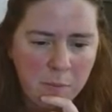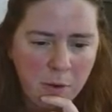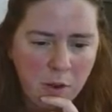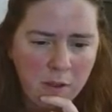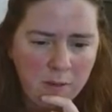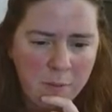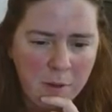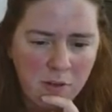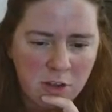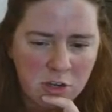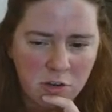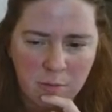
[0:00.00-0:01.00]
I suppose you
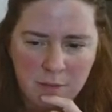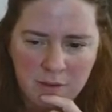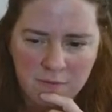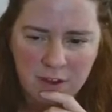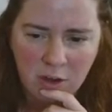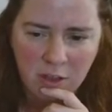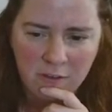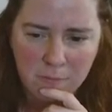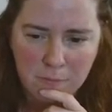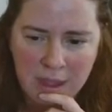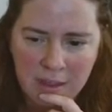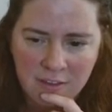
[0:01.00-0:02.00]
could turn them into fingerless
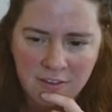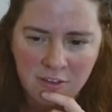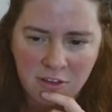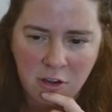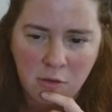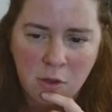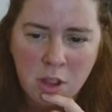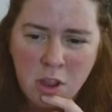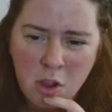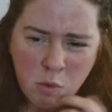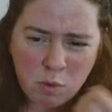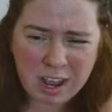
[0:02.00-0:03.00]
mitts too.
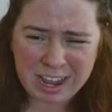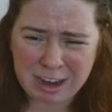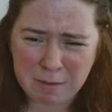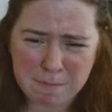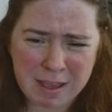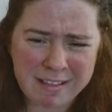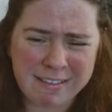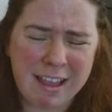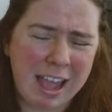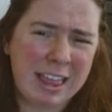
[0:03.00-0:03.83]
When I hear mitts, I